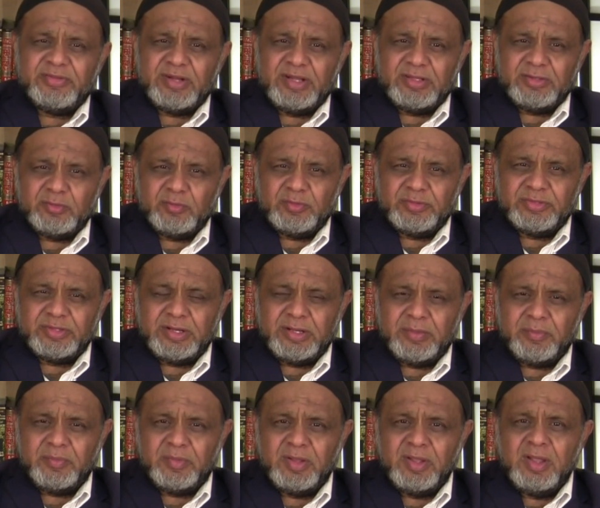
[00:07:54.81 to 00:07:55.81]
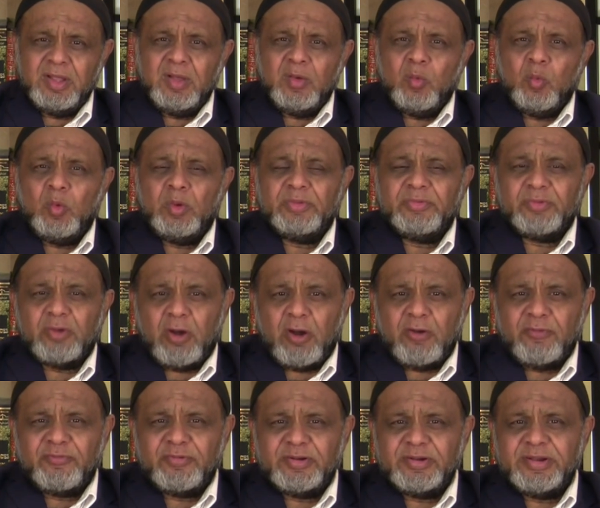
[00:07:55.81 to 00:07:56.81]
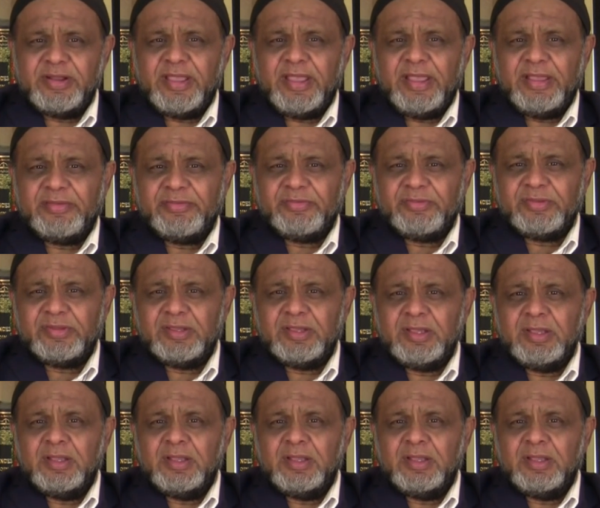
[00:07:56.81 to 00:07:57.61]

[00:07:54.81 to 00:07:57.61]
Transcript: salatu wasalam, was offered as